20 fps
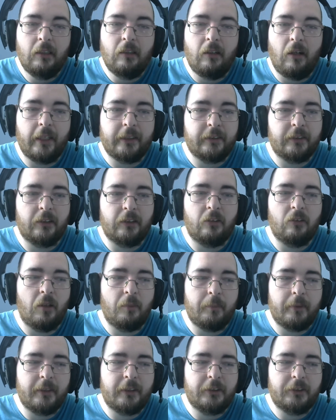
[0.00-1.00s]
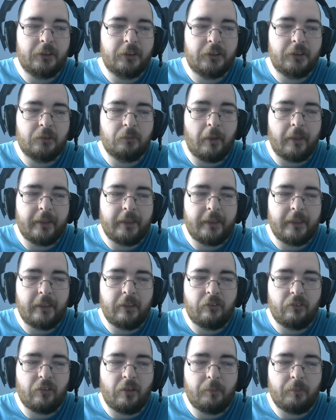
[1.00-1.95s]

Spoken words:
I don't know. I mean, it's just the way it is.